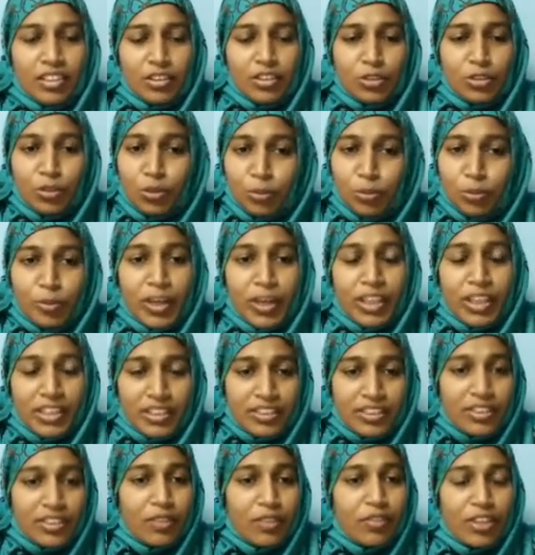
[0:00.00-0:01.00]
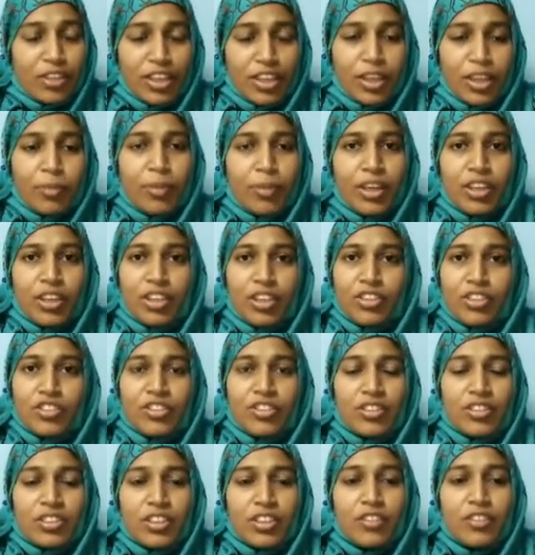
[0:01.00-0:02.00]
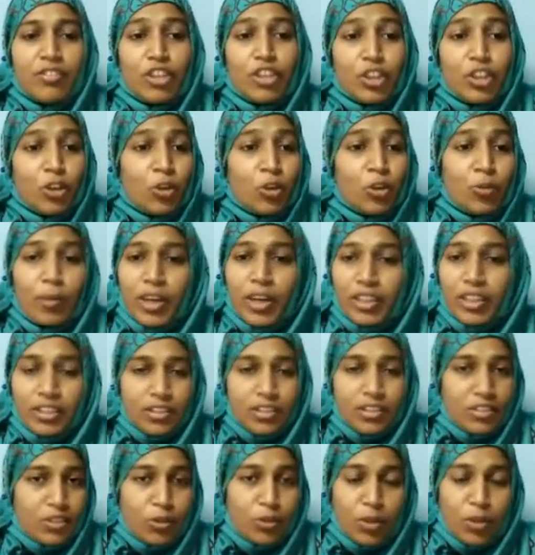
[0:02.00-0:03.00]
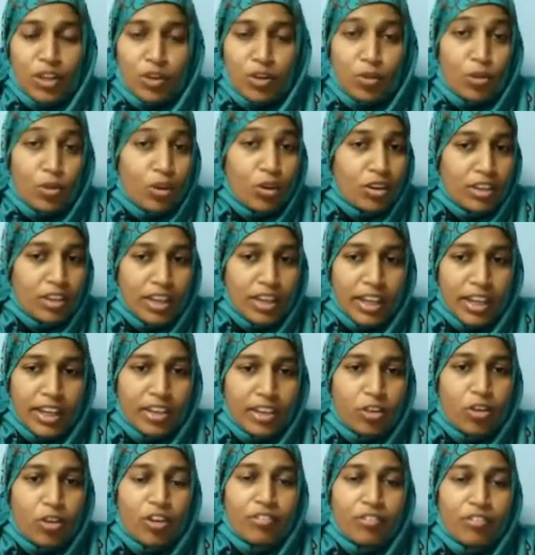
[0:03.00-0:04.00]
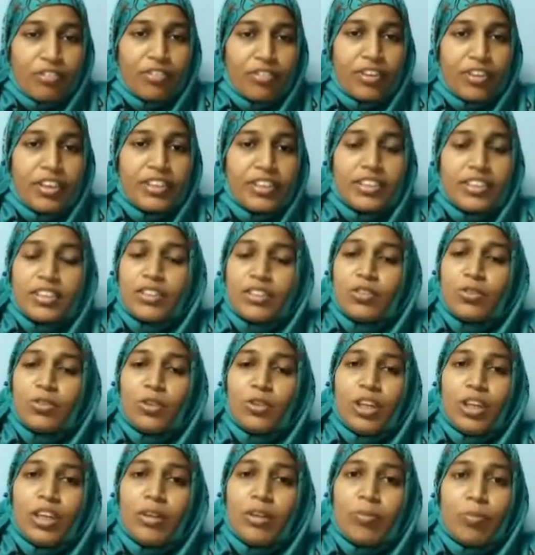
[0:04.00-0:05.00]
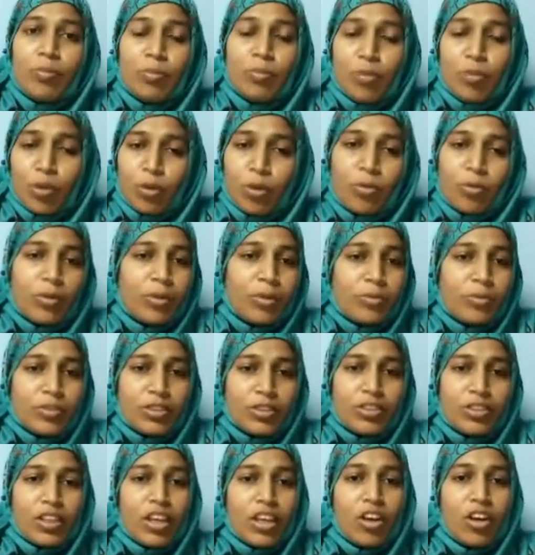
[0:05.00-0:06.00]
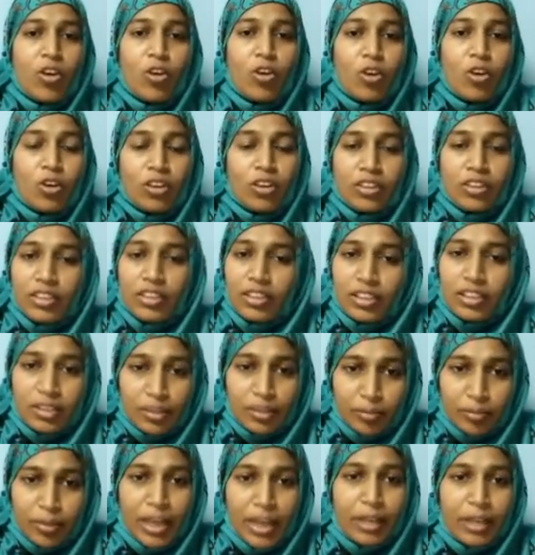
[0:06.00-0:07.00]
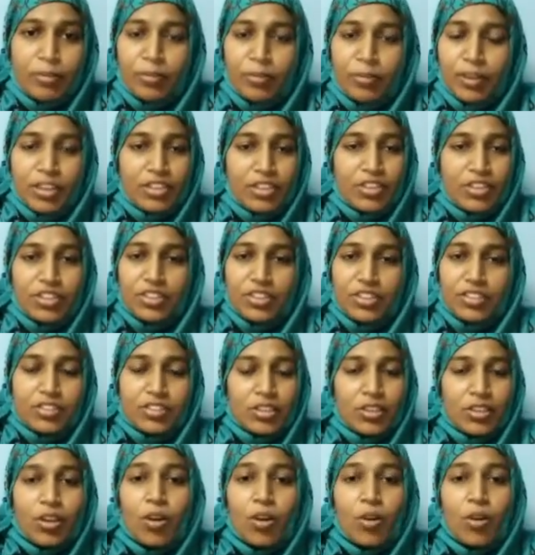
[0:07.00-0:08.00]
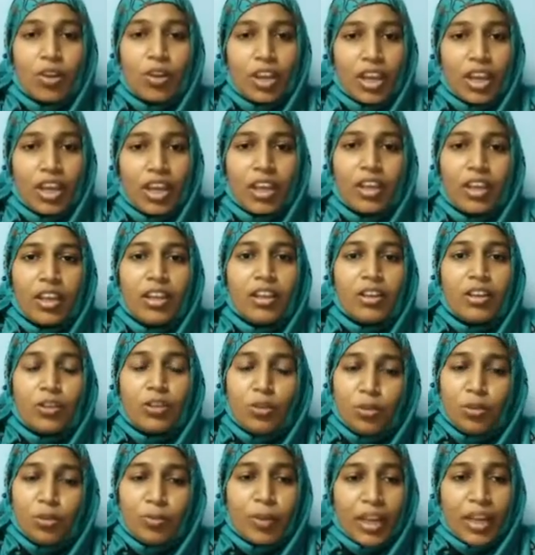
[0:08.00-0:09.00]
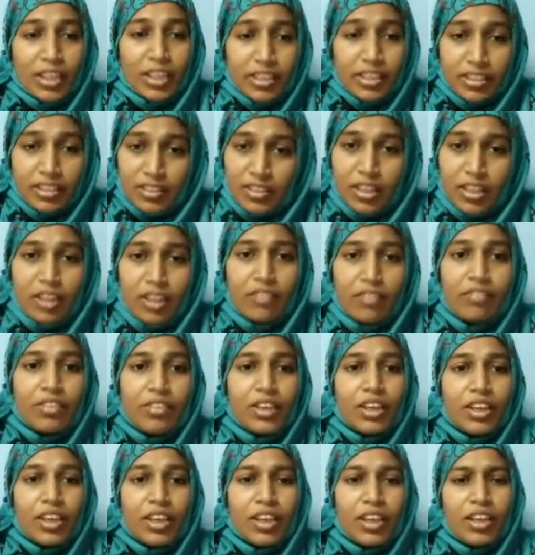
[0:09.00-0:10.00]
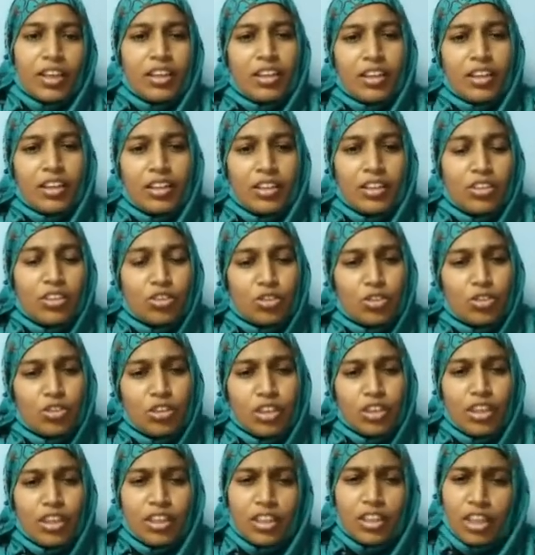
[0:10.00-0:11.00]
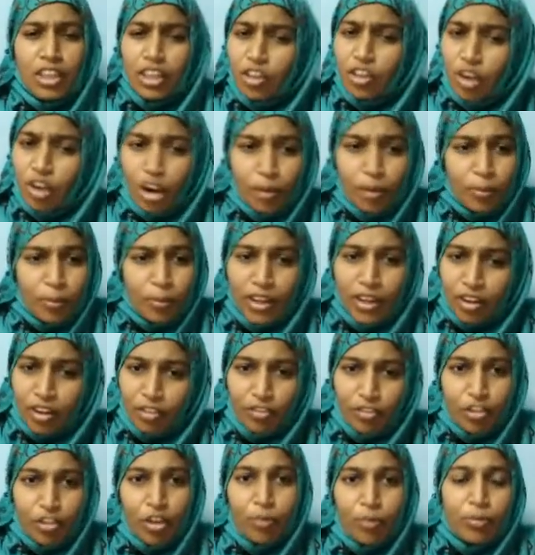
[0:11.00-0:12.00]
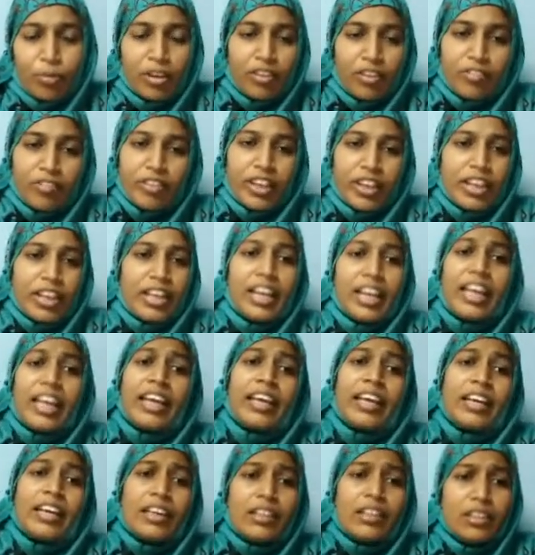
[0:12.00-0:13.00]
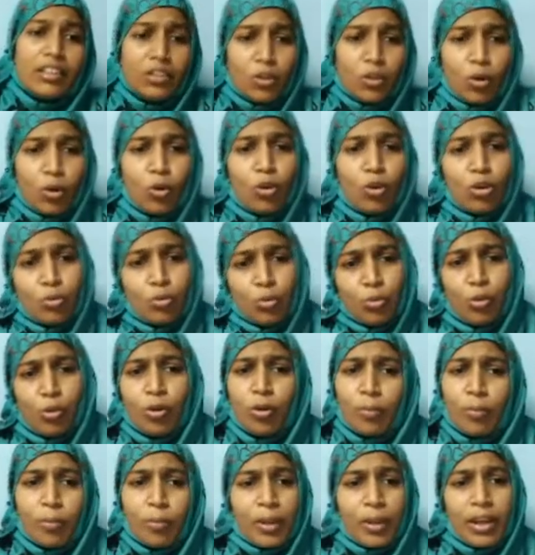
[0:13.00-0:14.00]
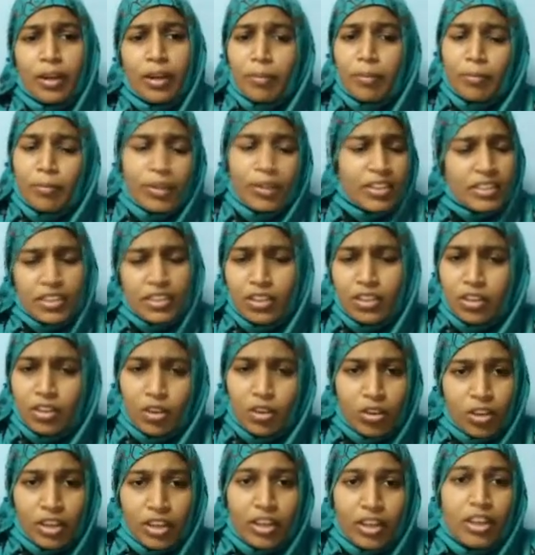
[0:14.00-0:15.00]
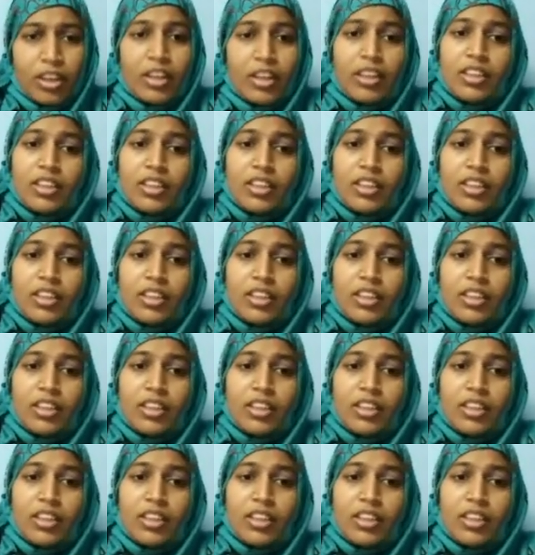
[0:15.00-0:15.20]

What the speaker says: Do practice every day, my dear children. Without practice, you cannot gain confidence in doing problems or manipulations. Okay, do practice every day. It need not be in a formal way like a notebook, pen, pencil. No need.